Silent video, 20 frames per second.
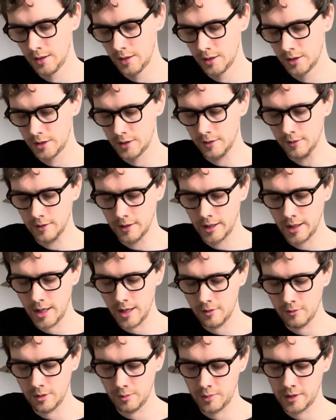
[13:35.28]
So again
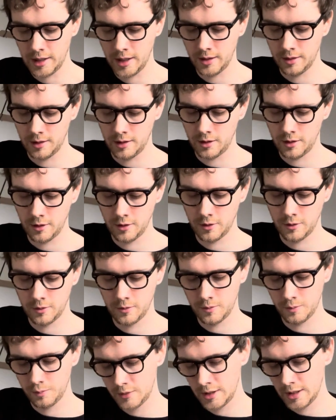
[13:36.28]
we play the low
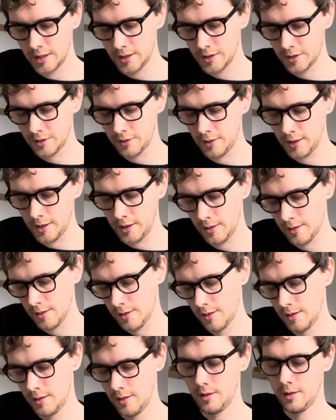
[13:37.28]
D string
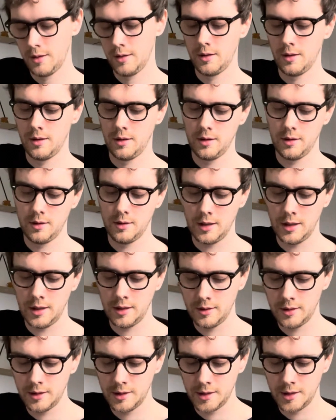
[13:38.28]
and
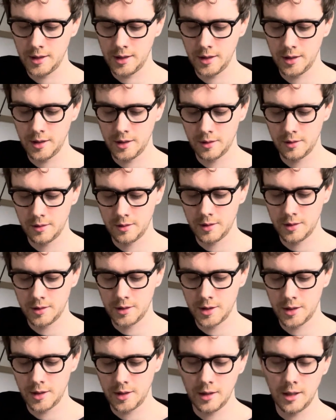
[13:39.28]
the D,
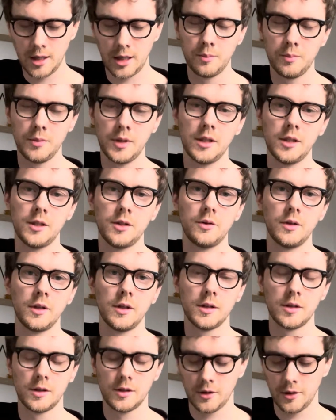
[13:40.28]
G and B
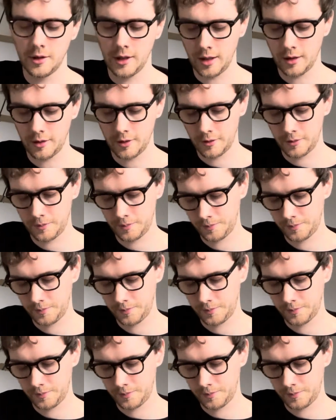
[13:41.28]
strings together.